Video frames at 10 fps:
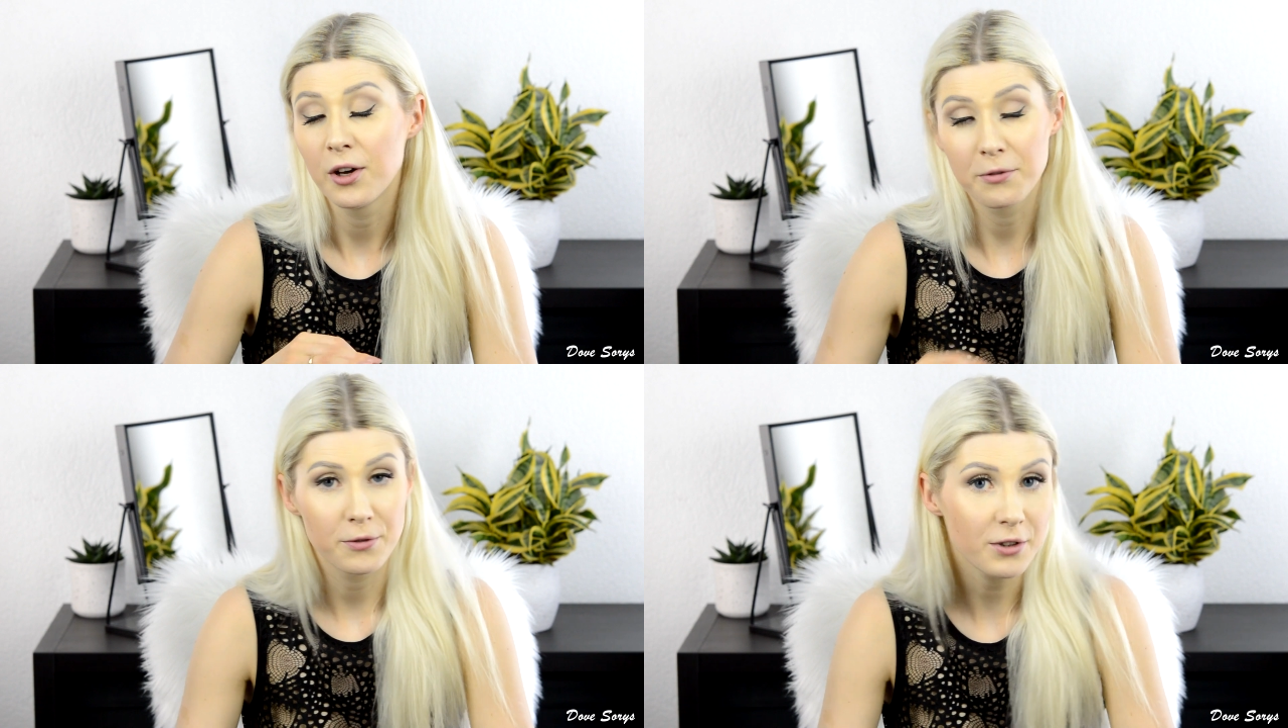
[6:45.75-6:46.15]

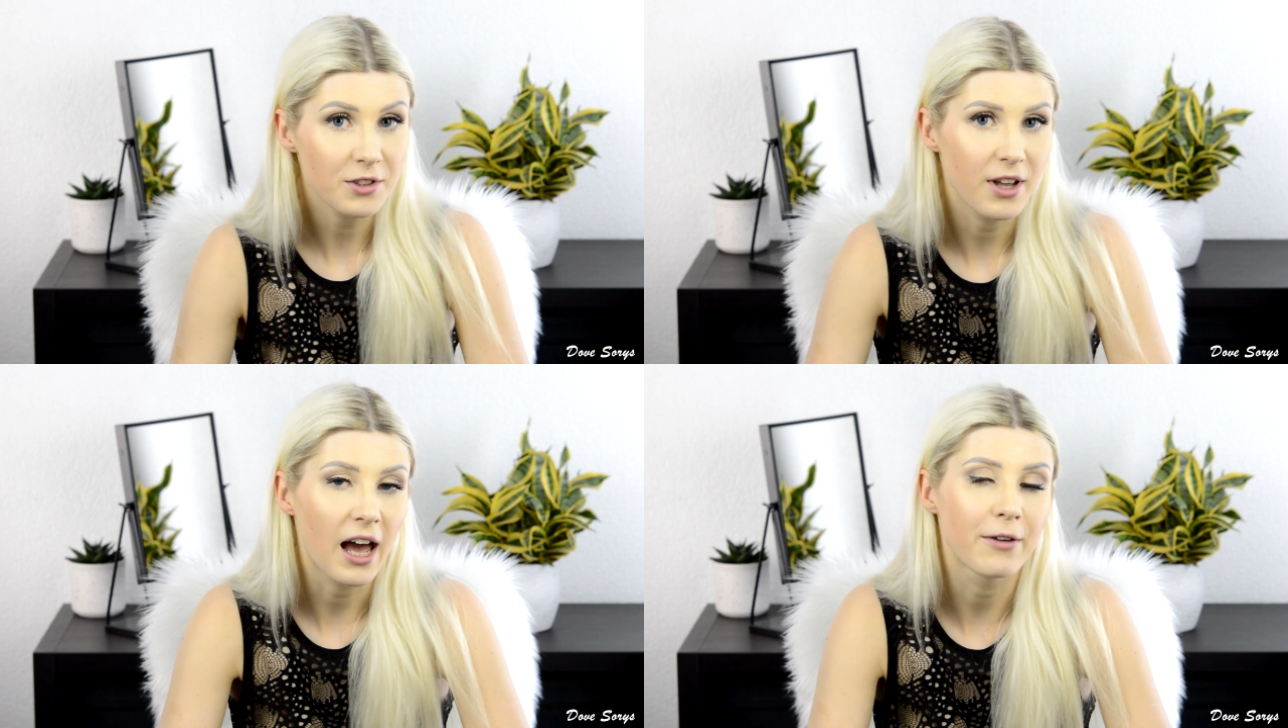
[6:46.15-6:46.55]
Of
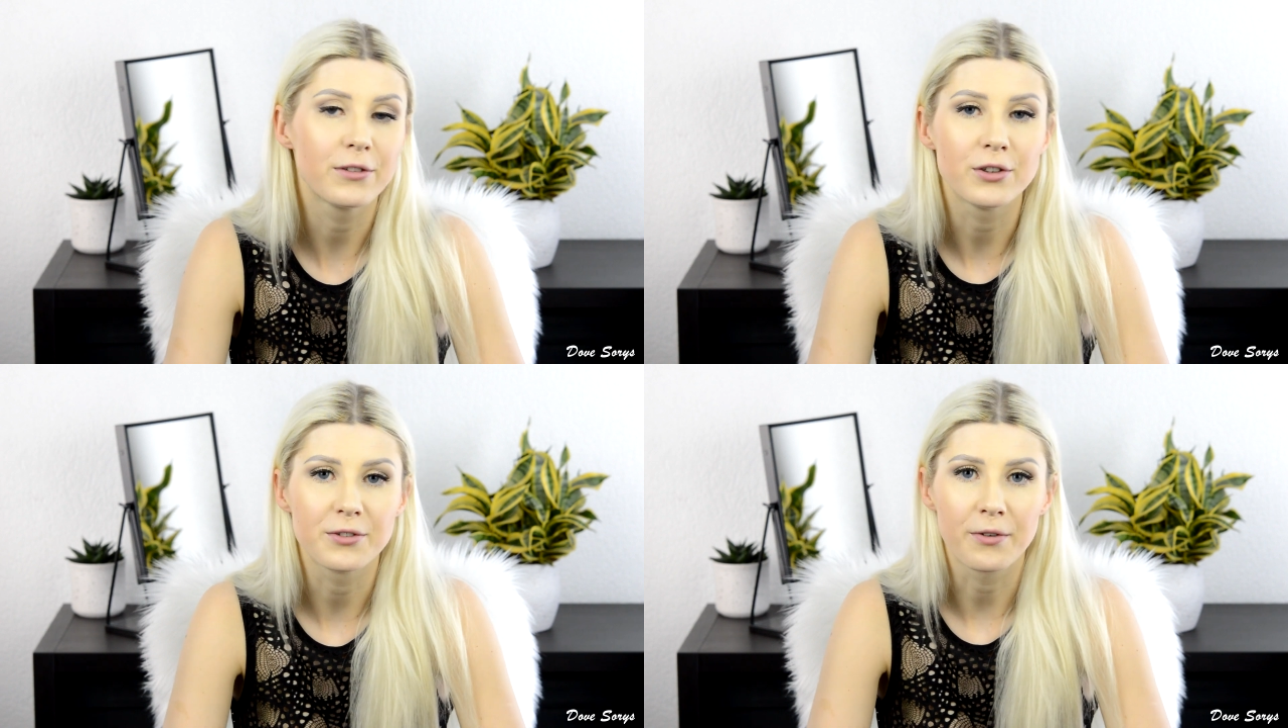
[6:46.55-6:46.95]
course, you
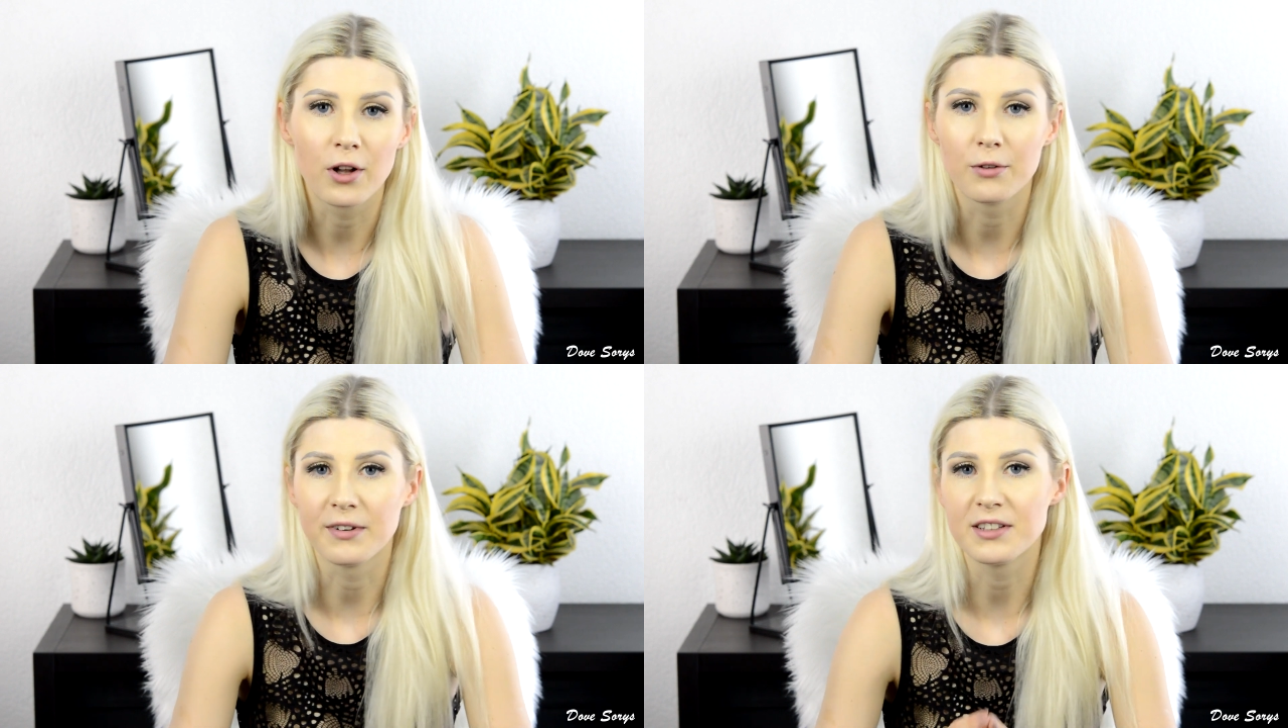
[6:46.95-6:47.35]
have to
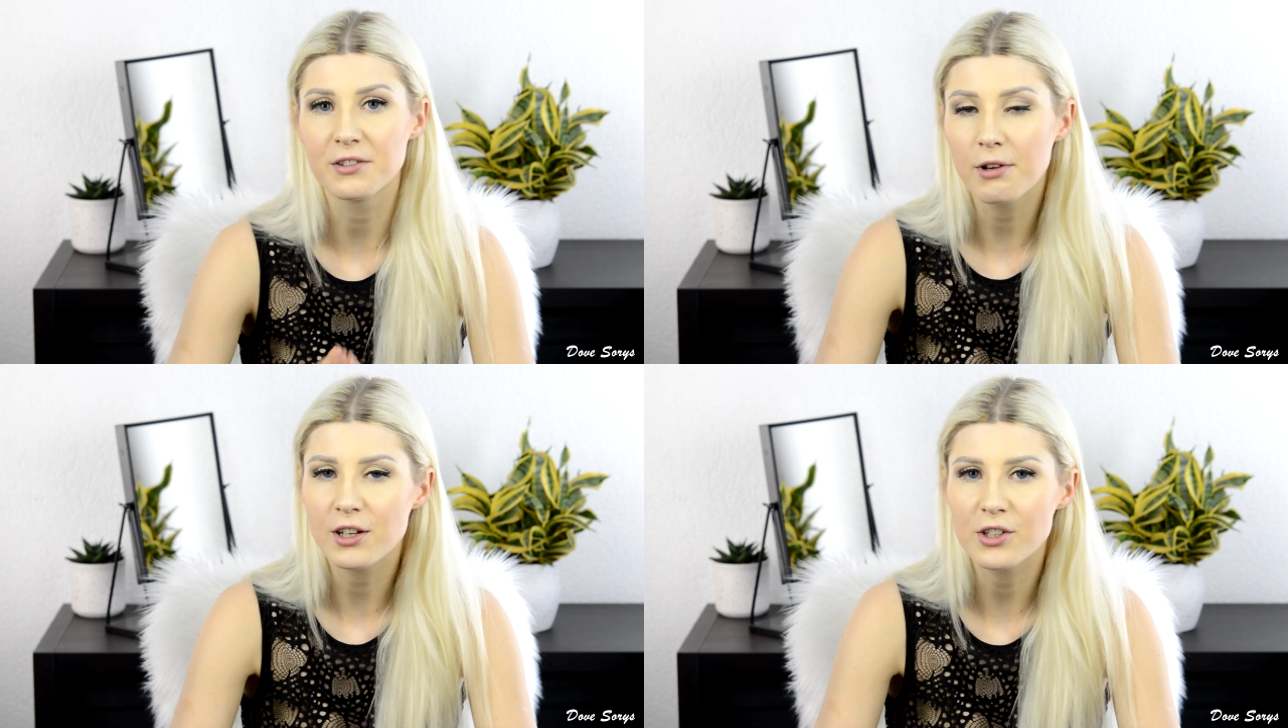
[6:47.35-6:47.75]
follow the
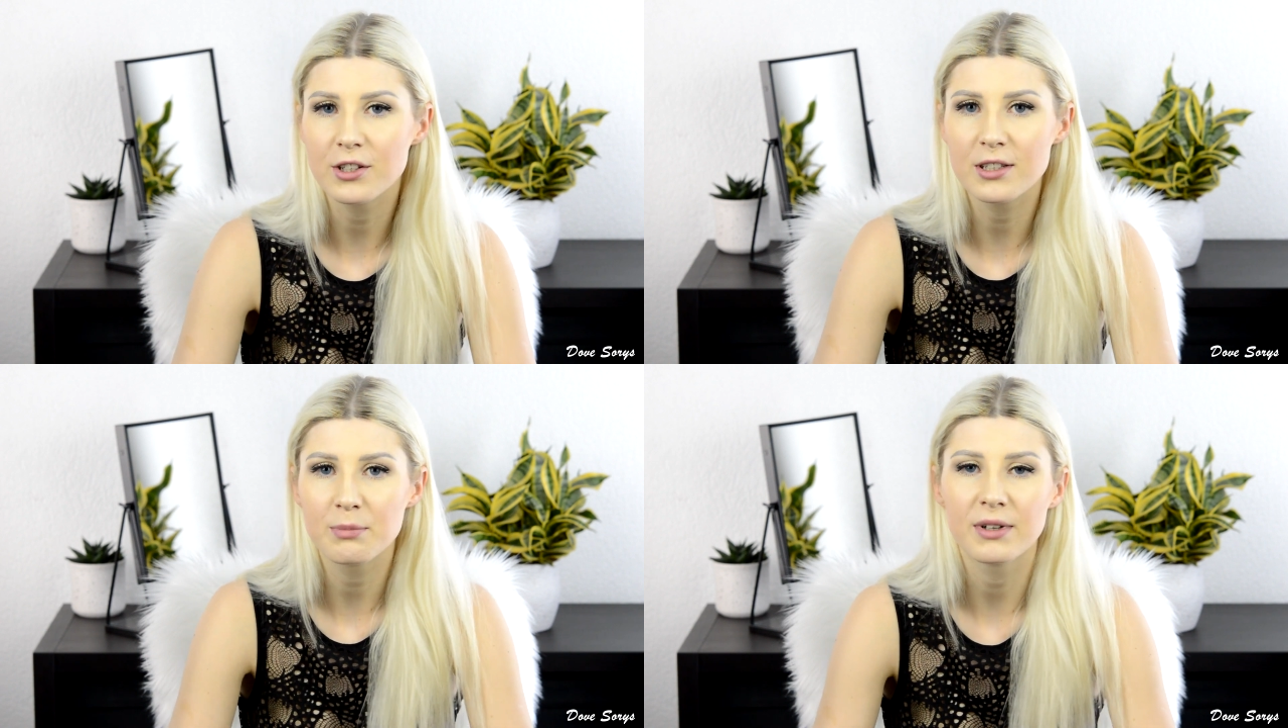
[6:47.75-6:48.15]

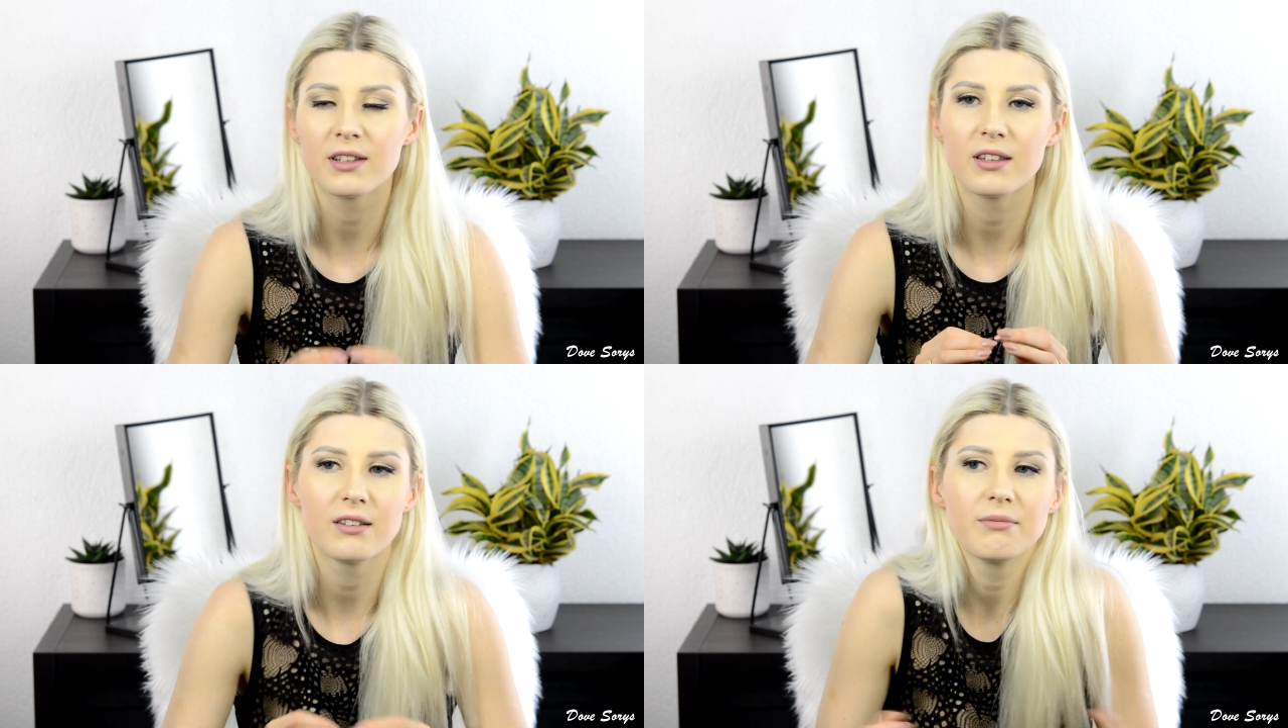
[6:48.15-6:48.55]
instructions,
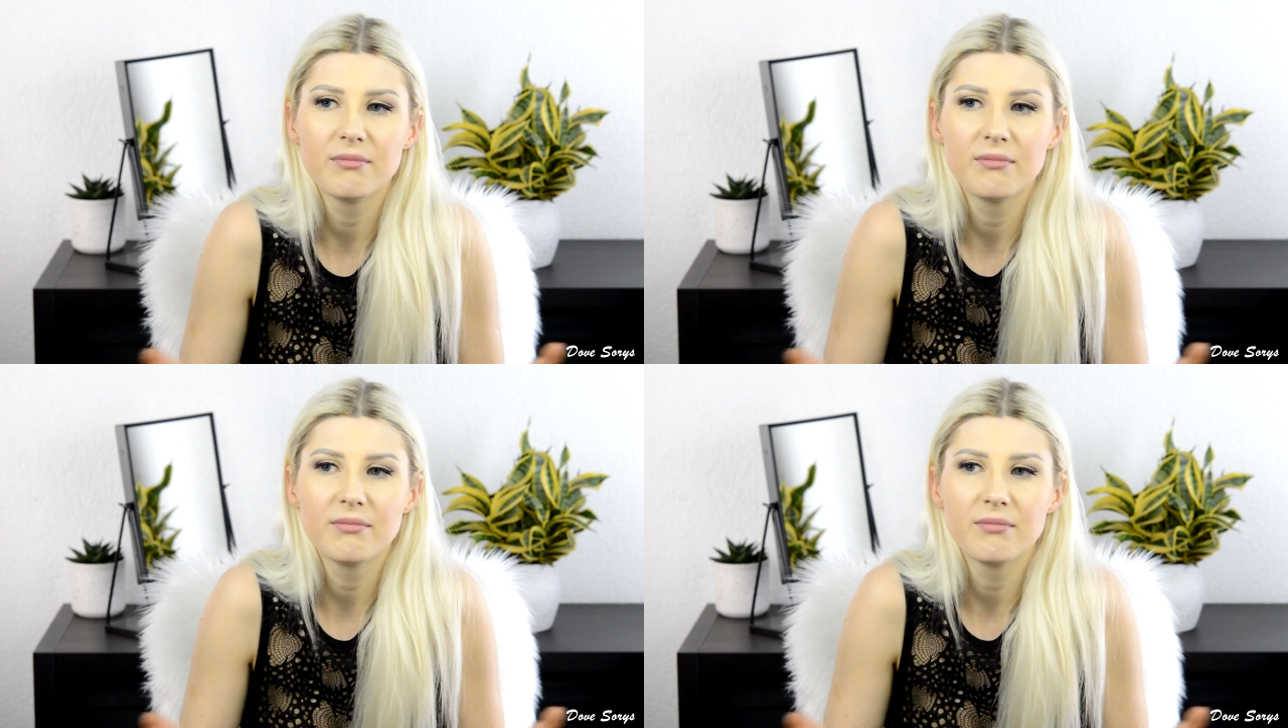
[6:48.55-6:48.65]
but